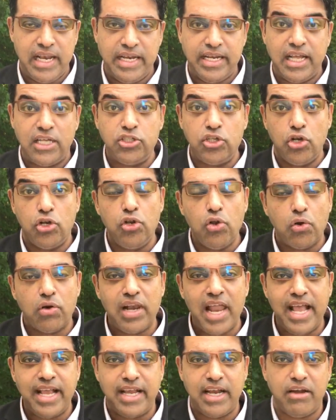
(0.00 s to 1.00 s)
It doesn't look
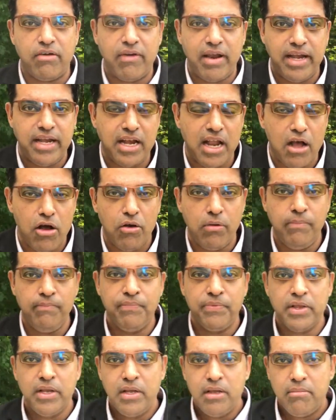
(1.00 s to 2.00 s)
like it right now,
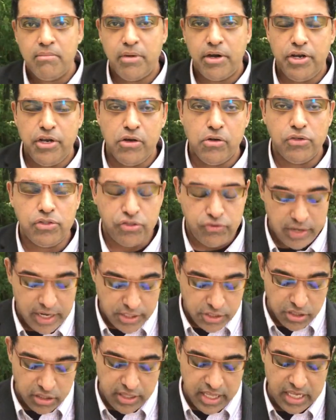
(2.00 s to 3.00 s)
but you know,
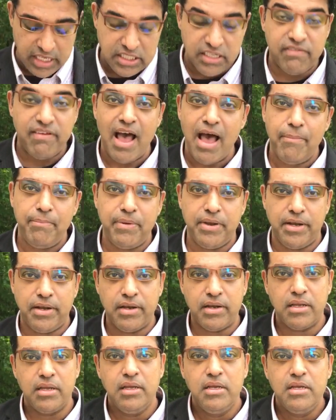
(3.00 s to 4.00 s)
stranger things have
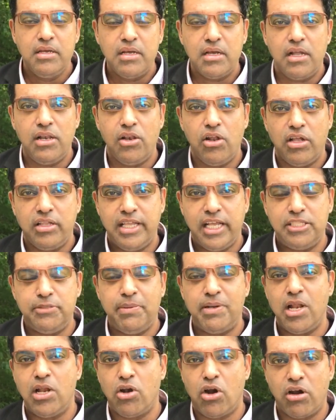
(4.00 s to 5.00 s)
happened. A lot, there's
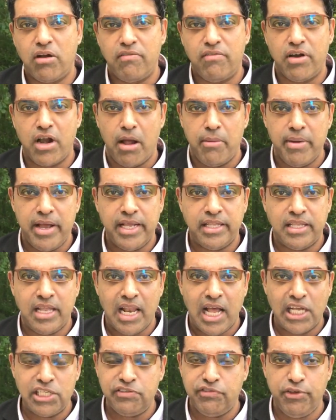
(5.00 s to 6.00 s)
been a lot of drama in the
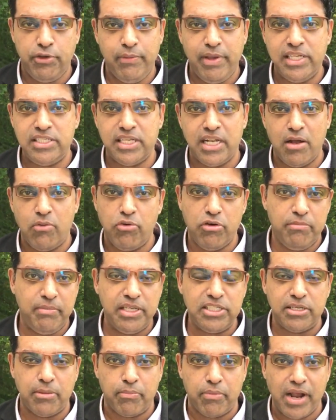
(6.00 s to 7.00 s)
last few weeks, and I wouldn't
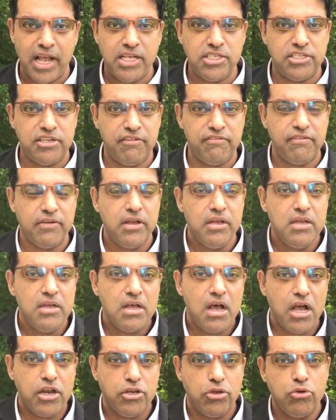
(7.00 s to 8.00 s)
be surprised if
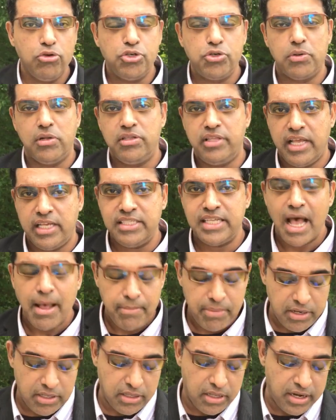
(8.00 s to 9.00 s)
unusual things
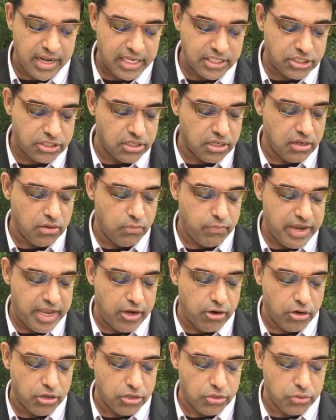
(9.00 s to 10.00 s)
happen in the next uh,
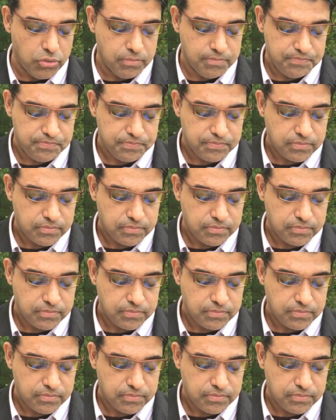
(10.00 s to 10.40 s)
week or two.